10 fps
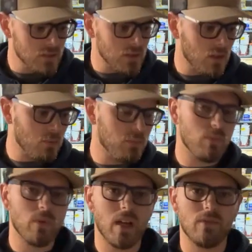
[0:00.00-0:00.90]
So
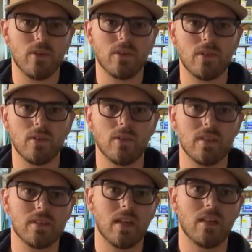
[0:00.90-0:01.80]
without further ado,
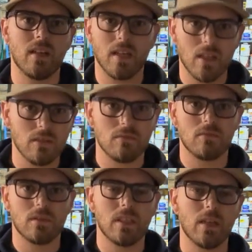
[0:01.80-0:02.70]
let's kind of like
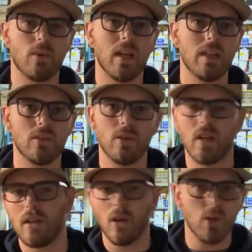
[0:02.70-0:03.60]
get right into
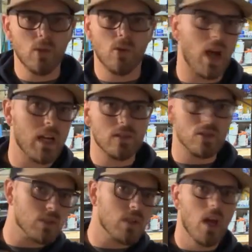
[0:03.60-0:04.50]
it. I know you guys
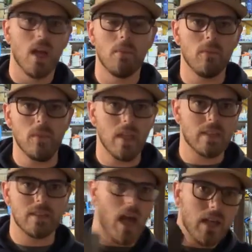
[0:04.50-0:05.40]
are
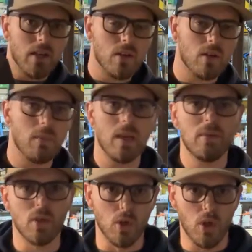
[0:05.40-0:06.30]
excited, or
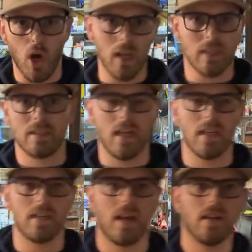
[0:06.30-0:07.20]
maybe you're not
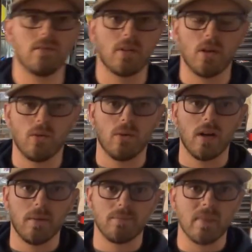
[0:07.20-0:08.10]
excited. I don't
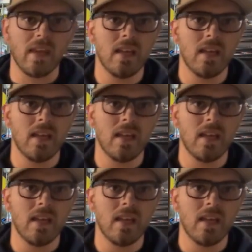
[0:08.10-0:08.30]
know.